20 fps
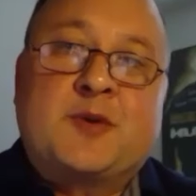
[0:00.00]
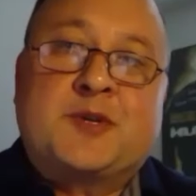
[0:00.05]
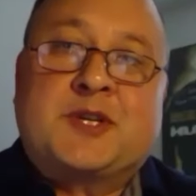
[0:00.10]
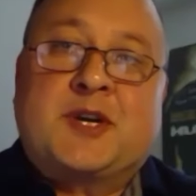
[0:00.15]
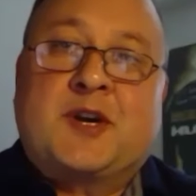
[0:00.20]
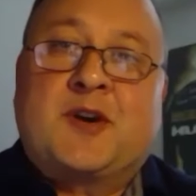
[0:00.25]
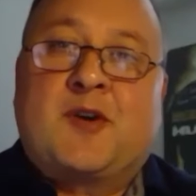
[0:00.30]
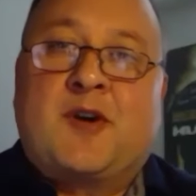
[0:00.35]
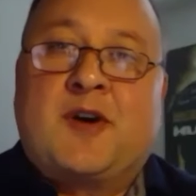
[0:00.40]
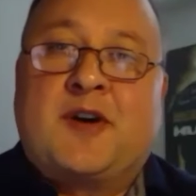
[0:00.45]

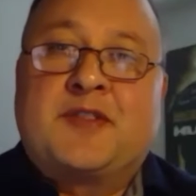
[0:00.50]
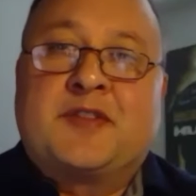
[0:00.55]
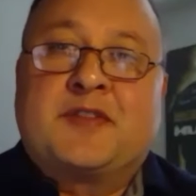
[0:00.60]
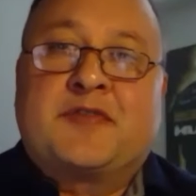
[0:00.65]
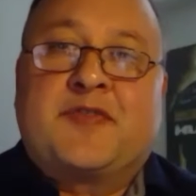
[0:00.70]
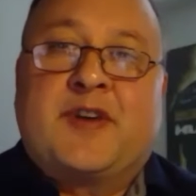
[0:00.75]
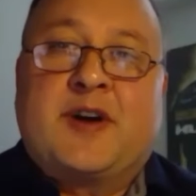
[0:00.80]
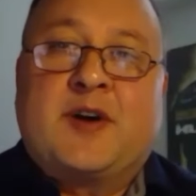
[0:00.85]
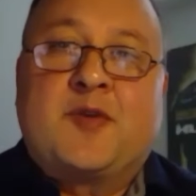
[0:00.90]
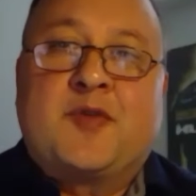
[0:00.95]
here on the
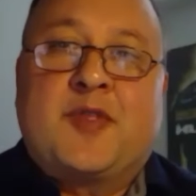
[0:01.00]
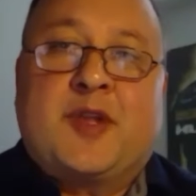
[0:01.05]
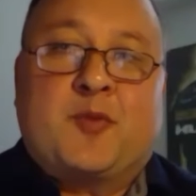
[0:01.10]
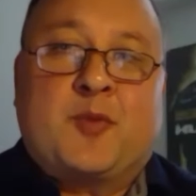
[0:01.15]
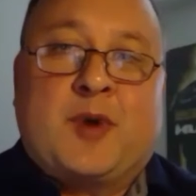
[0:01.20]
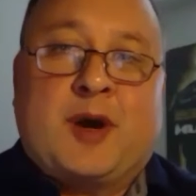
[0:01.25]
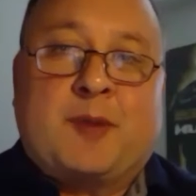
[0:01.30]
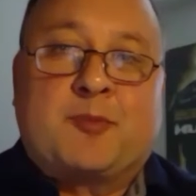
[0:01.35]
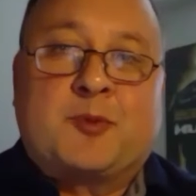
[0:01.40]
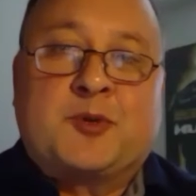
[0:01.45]
phone that
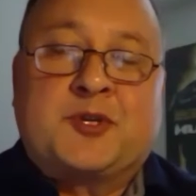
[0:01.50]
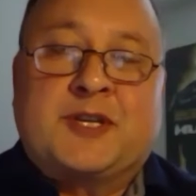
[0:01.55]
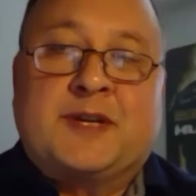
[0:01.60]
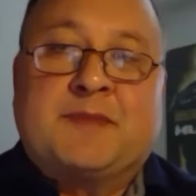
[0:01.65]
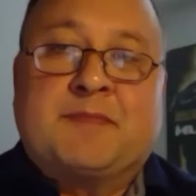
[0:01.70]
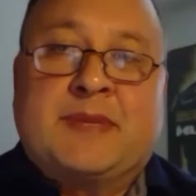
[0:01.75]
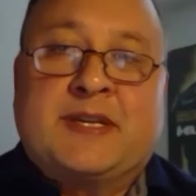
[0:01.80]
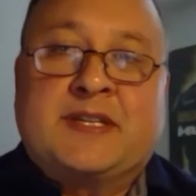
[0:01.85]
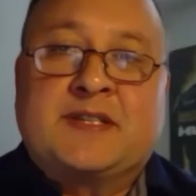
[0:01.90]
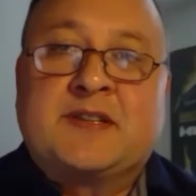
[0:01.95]

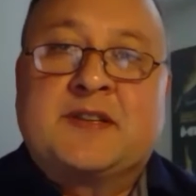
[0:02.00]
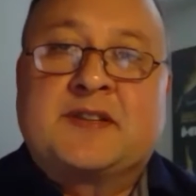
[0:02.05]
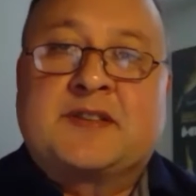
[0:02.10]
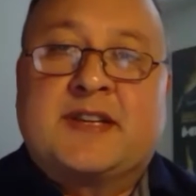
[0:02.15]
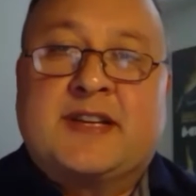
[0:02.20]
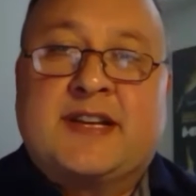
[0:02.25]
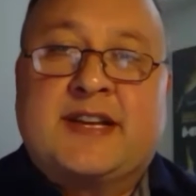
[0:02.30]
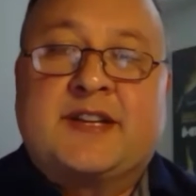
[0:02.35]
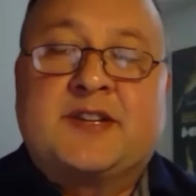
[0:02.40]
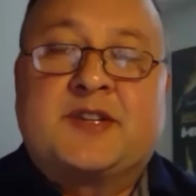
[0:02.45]
represent business
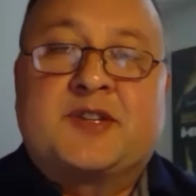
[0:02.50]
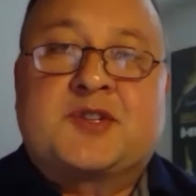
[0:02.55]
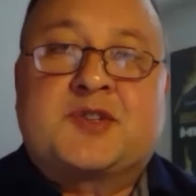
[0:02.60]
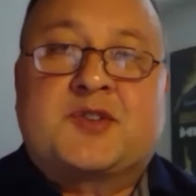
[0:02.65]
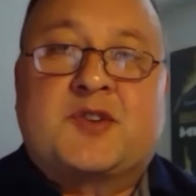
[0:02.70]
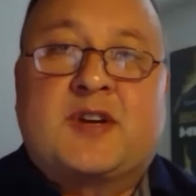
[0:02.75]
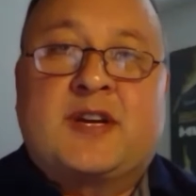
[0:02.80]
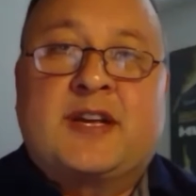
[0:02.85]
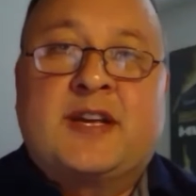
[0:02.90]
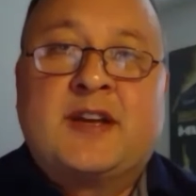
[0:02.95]
and
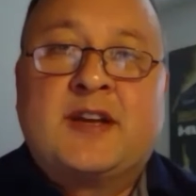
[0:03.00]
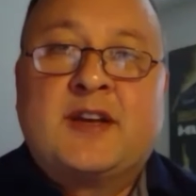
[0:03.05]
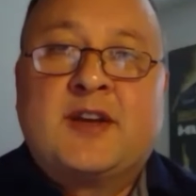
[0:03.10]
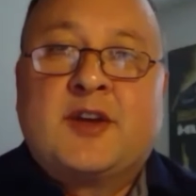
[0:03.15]
industry